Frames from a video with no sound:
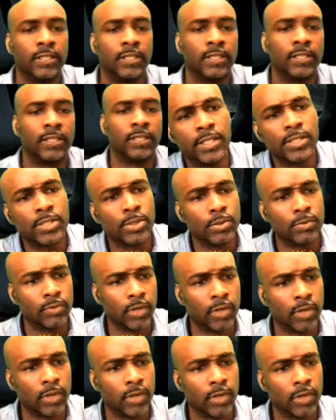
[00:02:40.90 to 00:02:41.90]
friends who
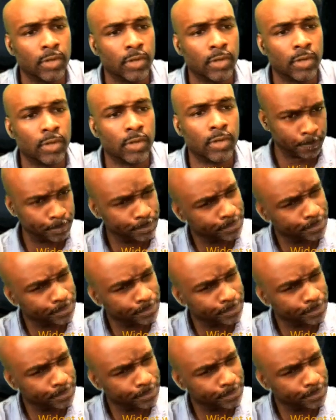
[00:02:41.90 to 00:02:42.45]
run a not